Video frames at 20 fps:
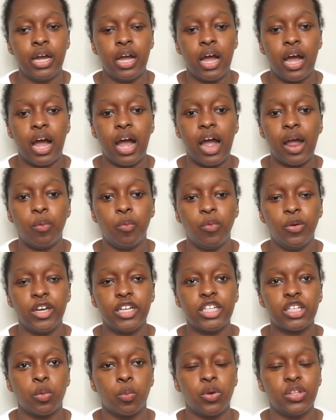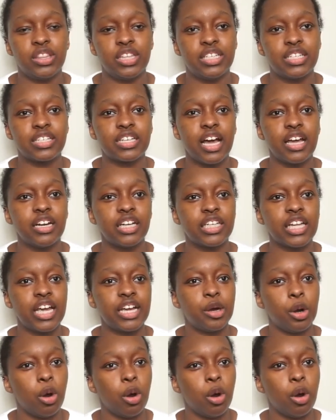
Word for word: I went with this kind of like